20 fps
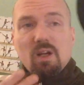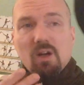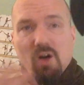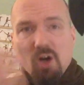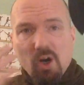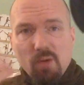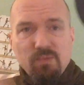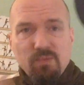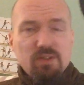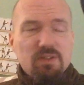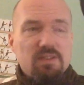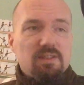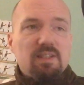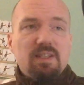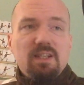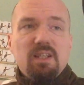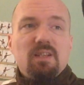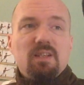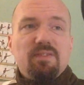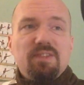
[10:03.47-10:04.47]

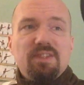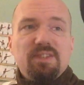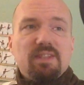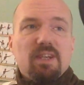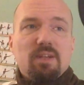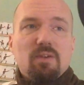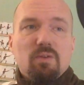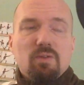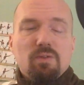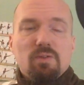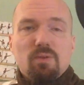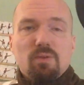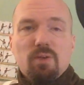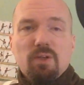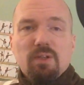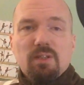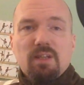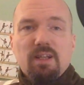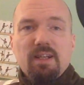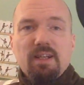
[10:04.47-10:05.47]
Obviously, this can also
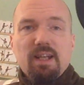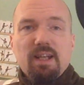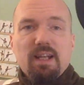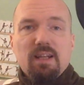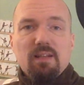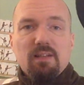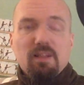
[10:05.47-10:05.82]
hurt like hell.